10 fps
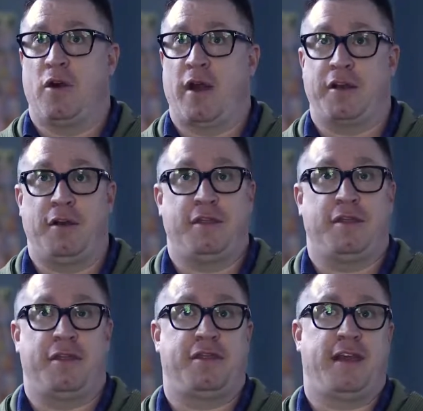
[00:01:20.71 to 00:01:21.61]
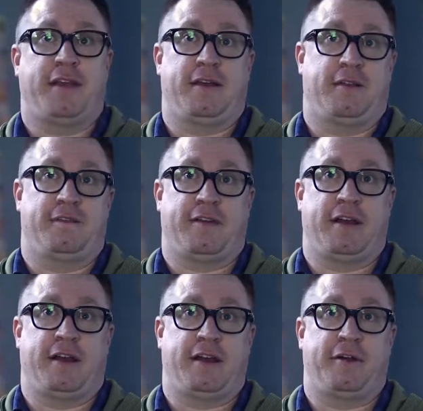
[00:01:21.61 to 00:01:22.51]
or I couldn't think
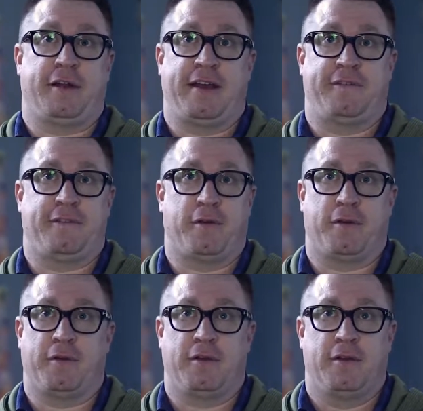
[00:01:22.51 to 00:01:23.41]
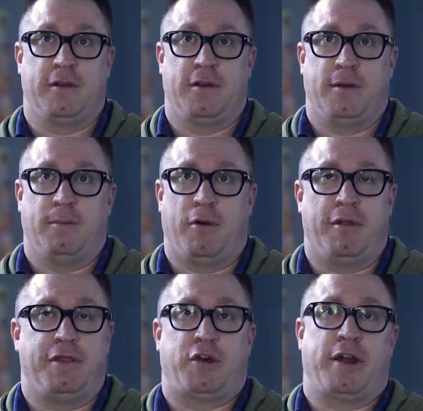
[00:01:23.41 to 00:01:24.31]
very clearly for
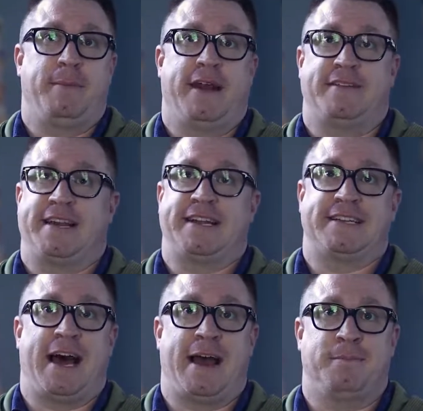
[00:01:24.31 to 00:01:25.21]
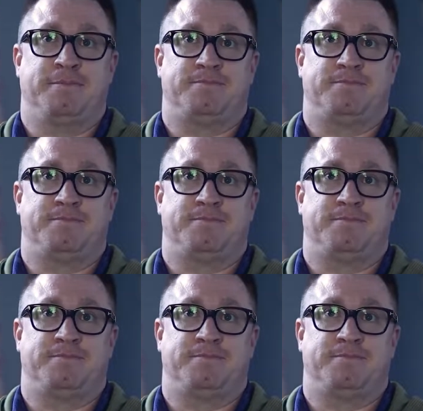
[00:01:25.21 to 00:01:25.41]
more than 30 minutes at a time.